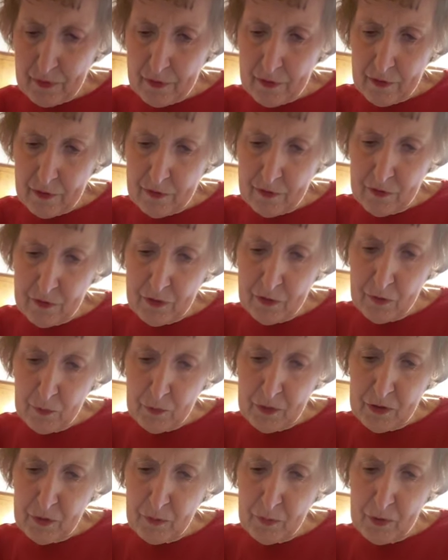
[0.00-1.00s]
But you don't want
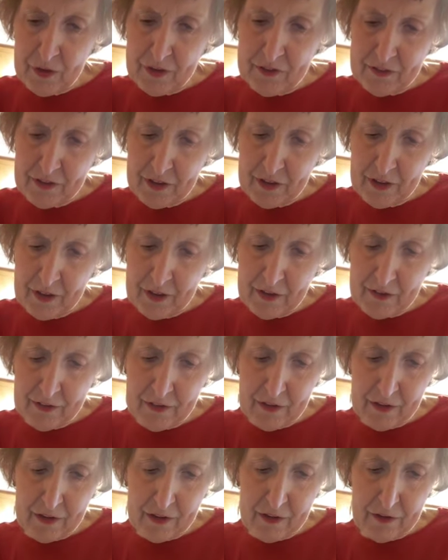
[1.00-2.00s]
to waste
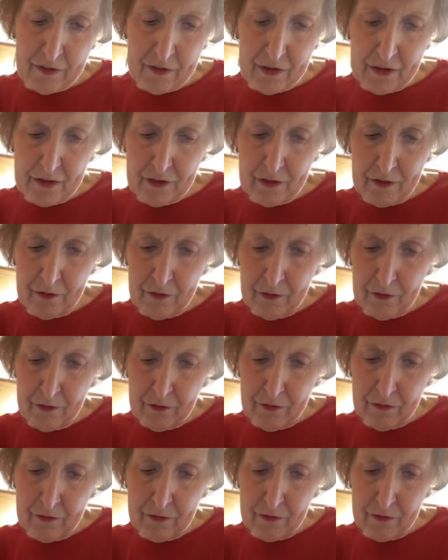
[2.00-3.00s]
anything. You need it all.